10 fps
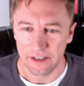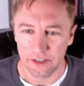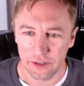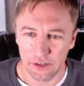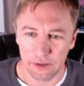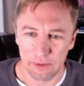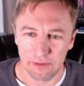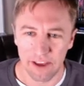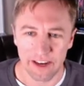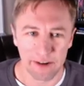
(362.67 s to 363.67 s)
this could be
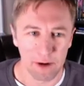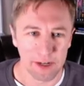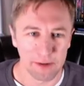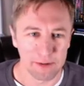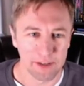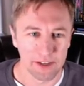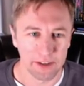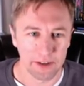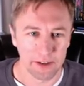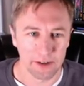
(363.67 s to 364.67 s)
faded. Watch, I'm gonna sell
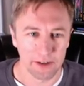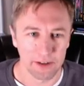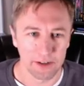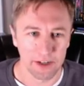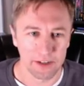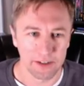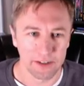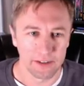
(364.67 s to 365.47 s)
another one hundred shares.